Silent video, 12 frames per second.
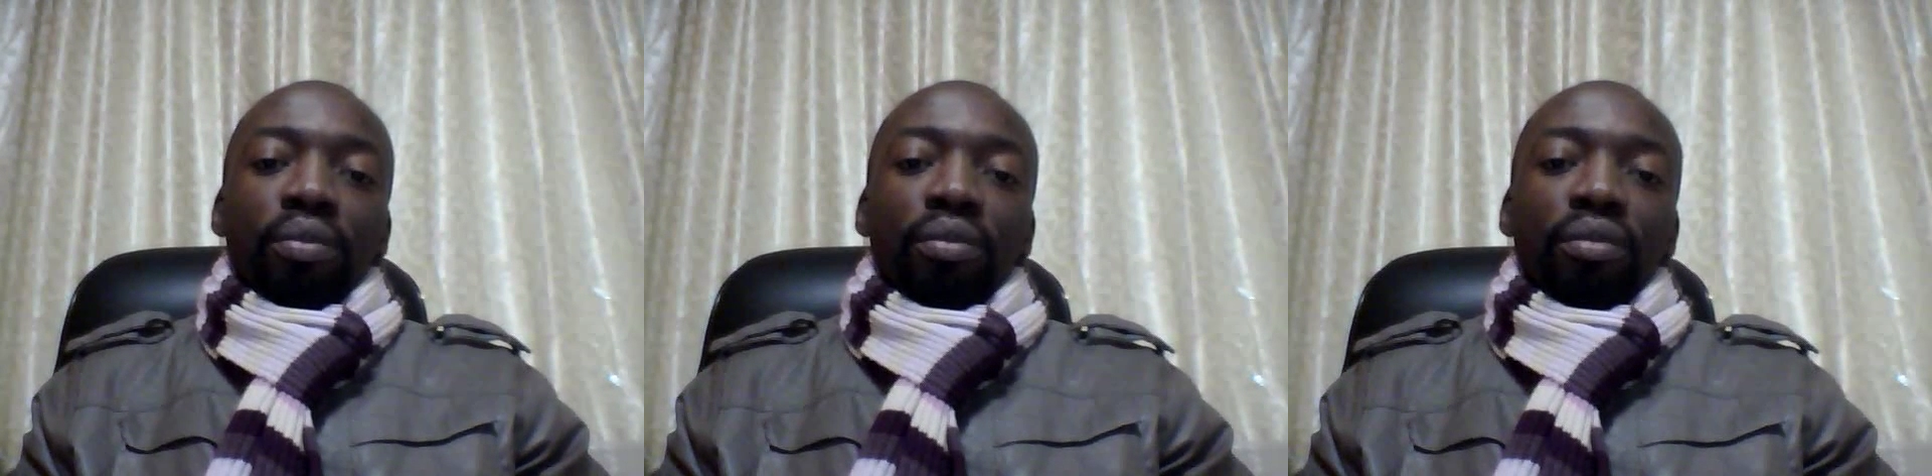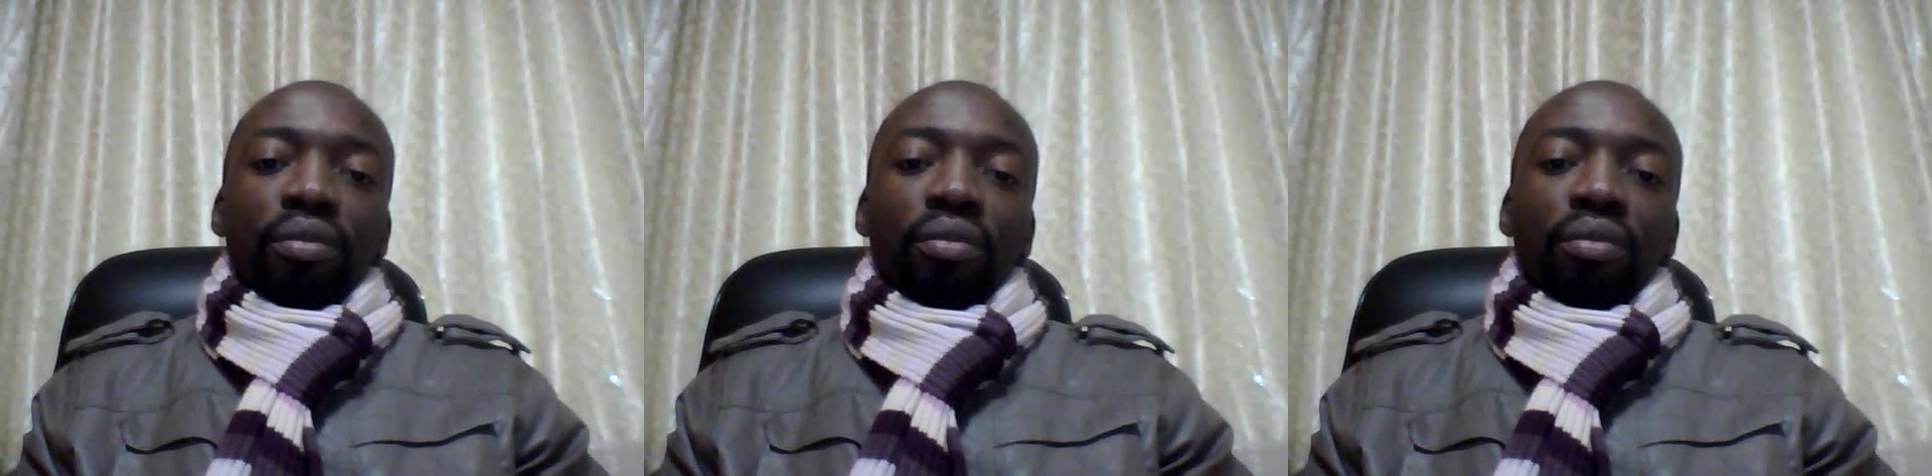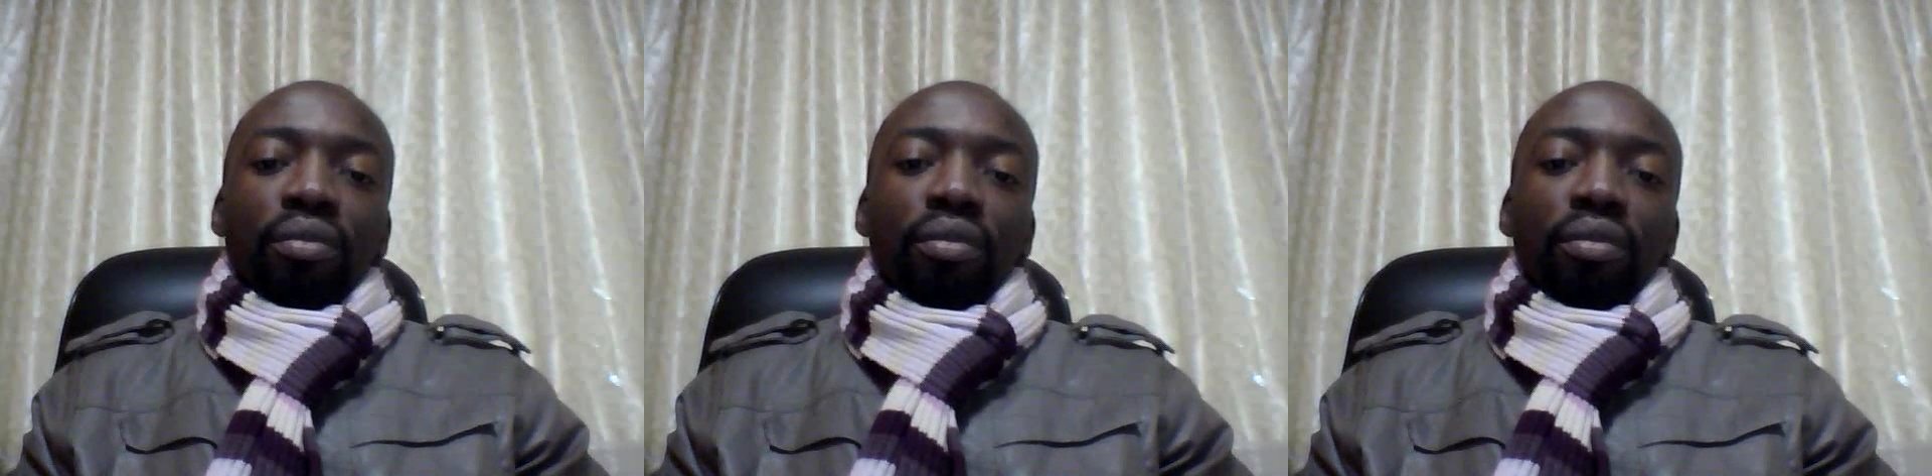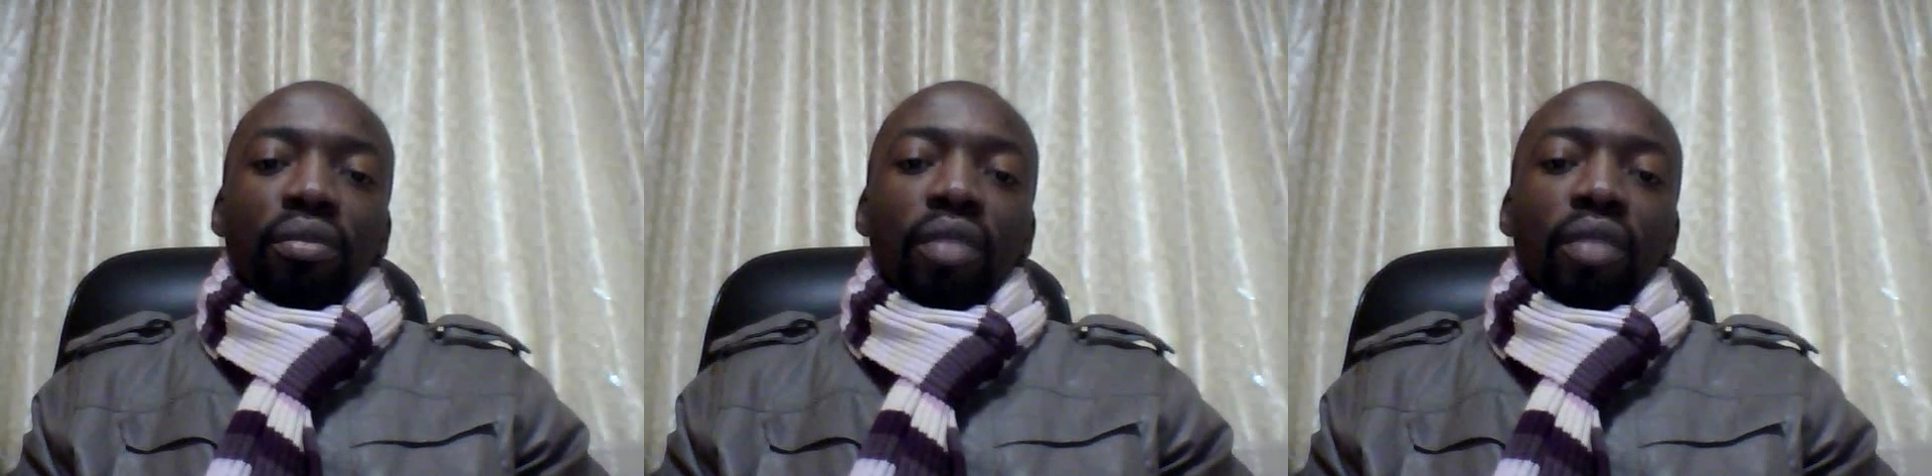Short
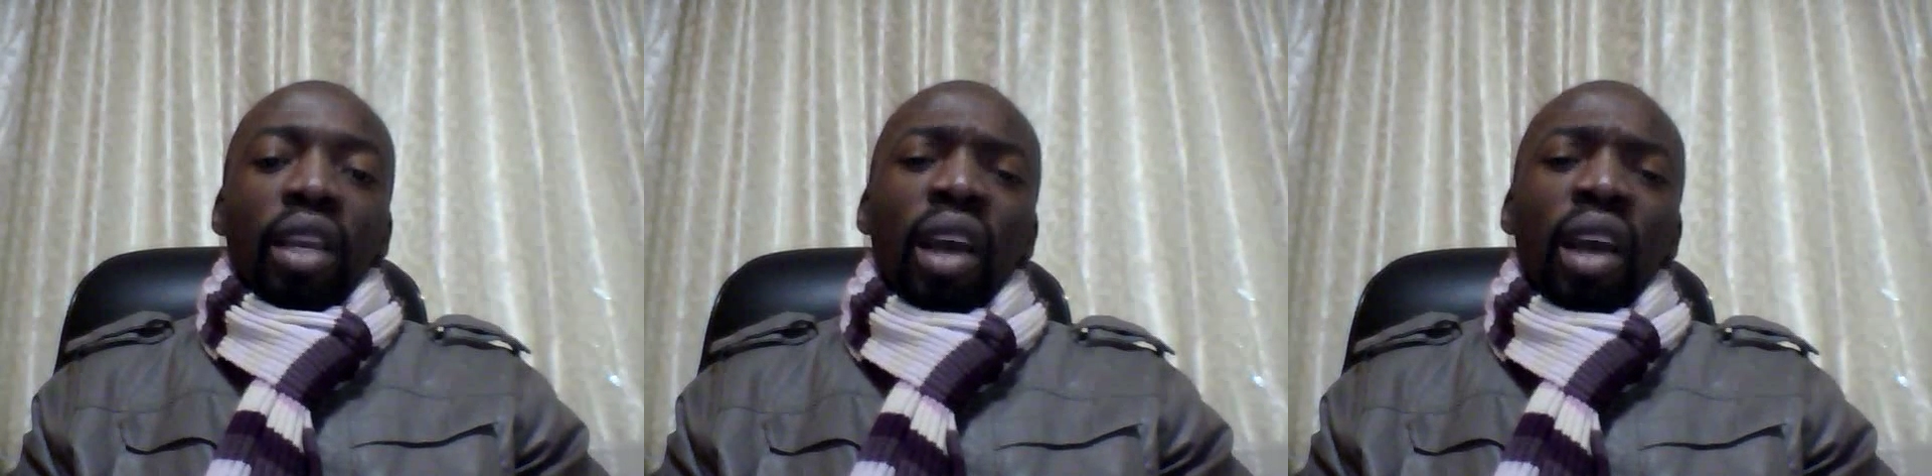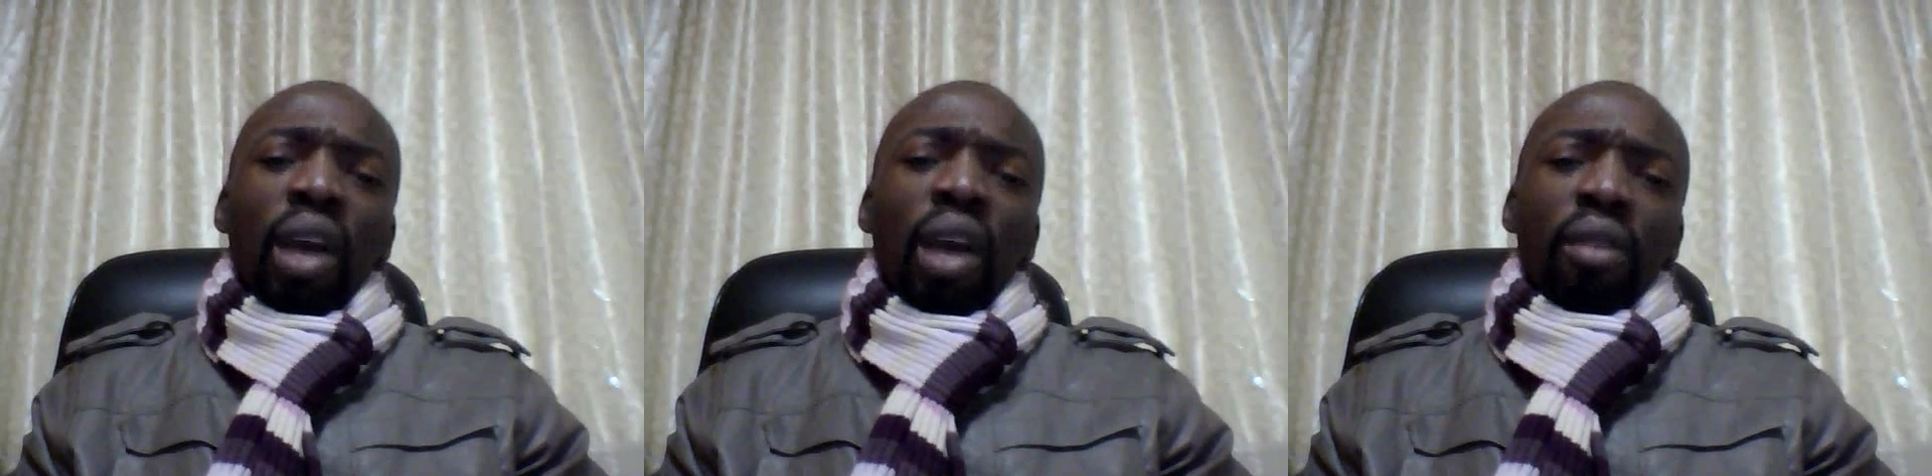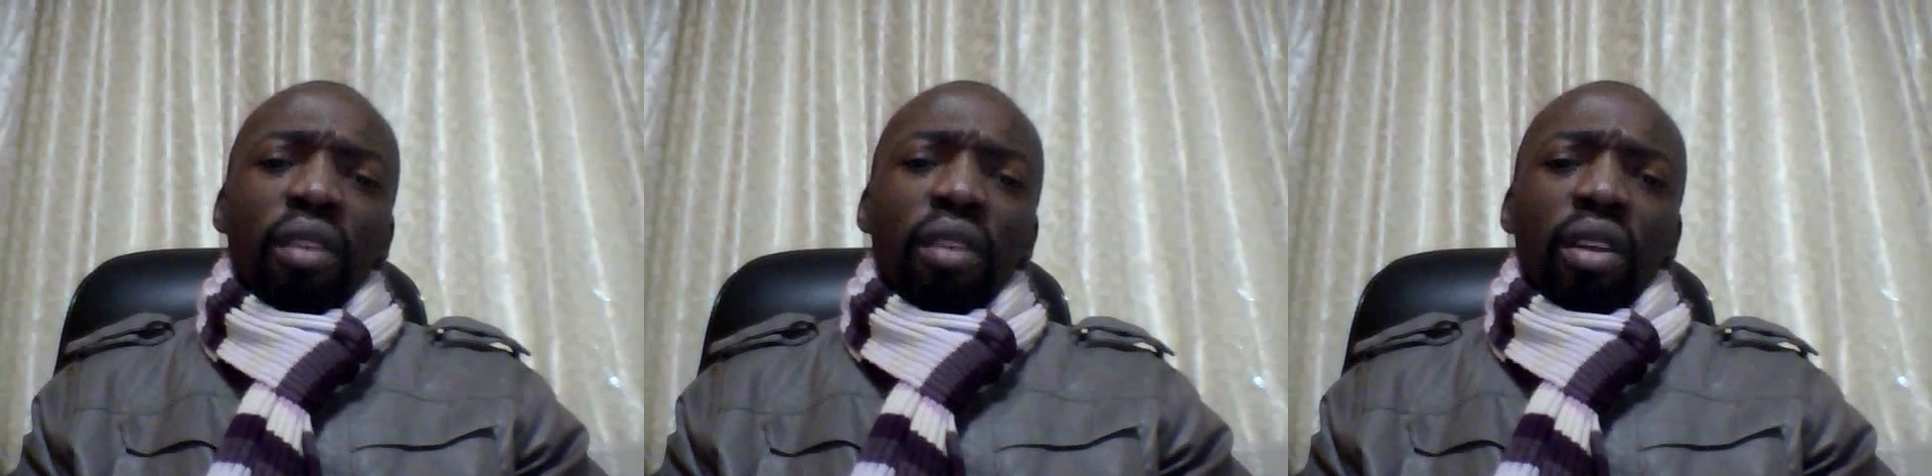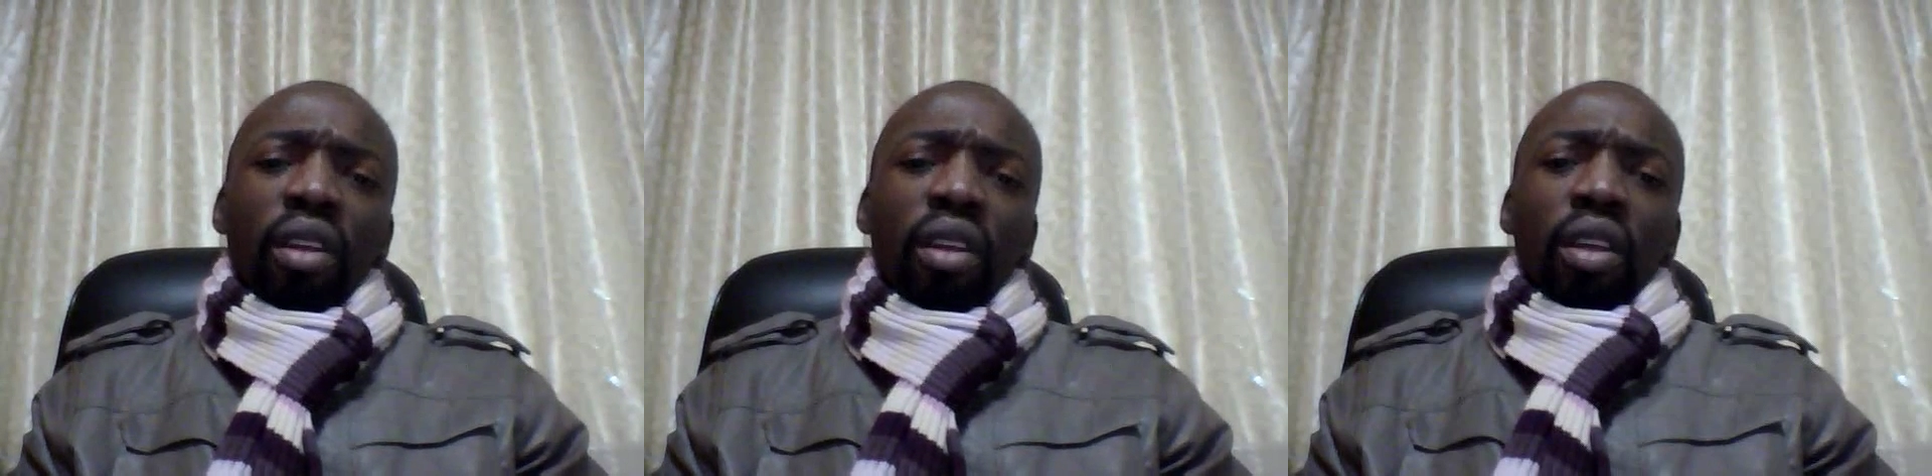period,
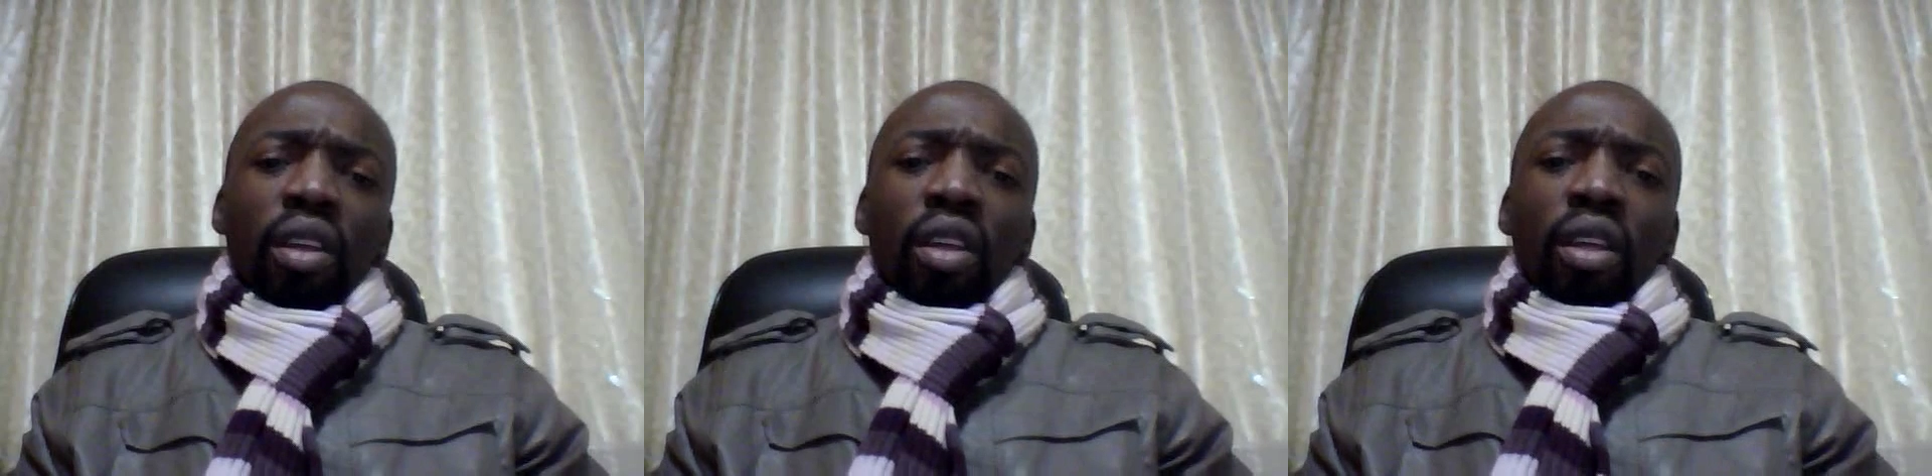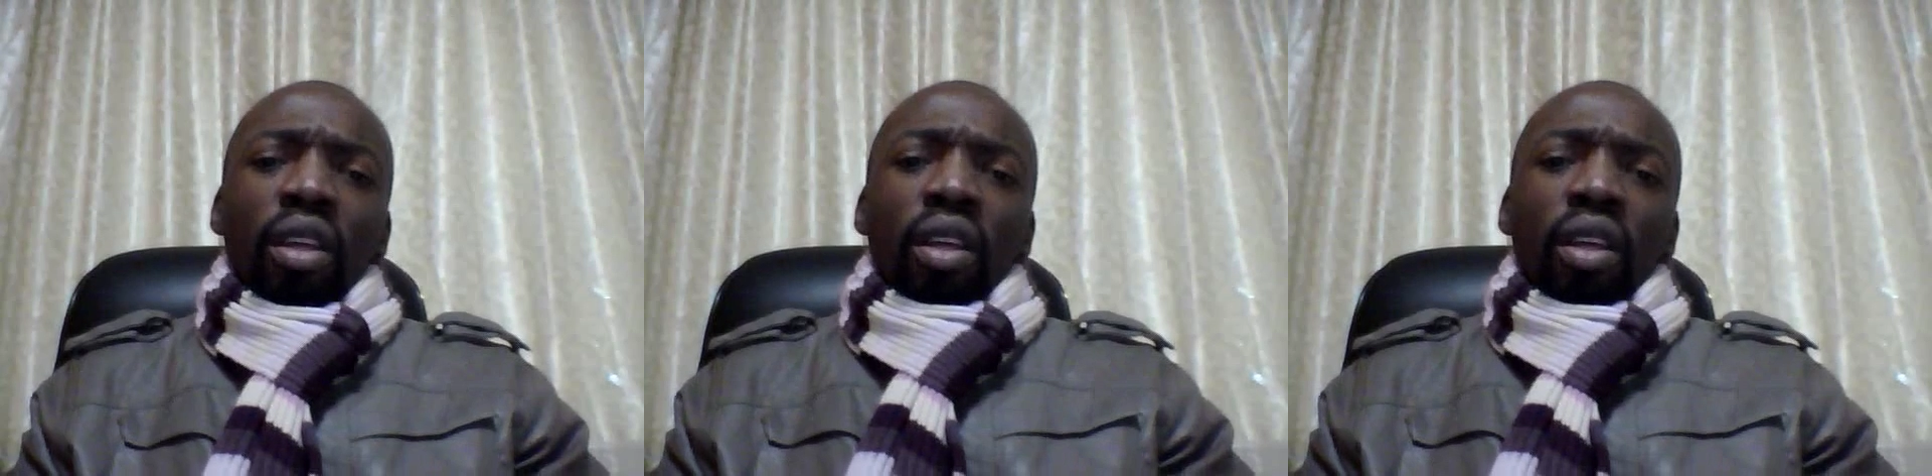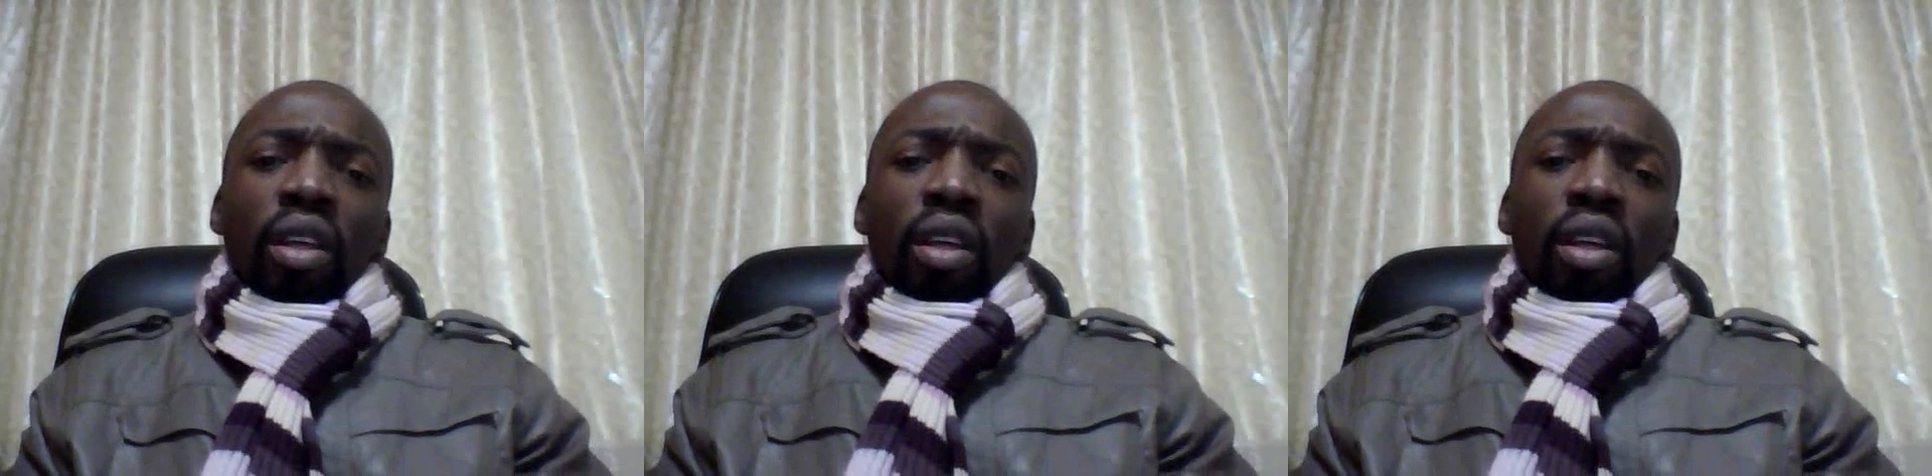not